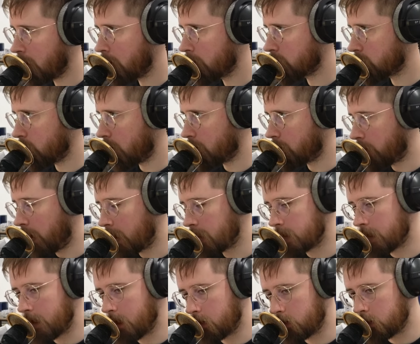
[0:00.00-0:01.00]
So I write
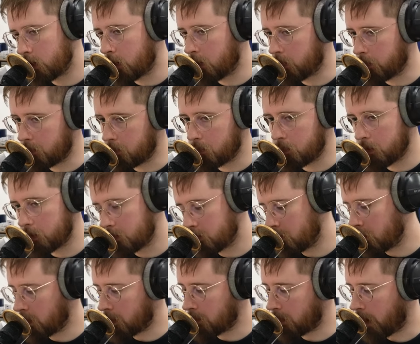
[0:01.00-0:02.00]
down, you know,
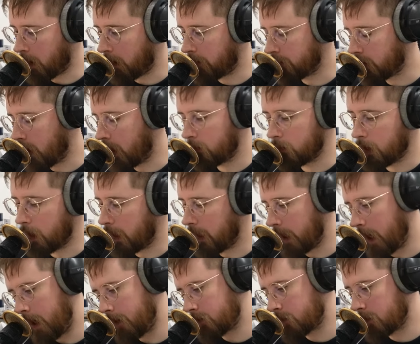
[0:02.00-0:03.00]
I have an
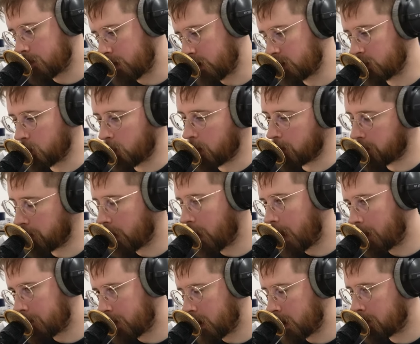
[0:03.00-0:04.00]
outline, I have some things I want to bring
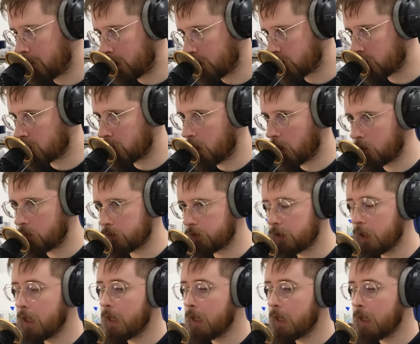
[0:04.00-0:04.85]
up, and I make some notes.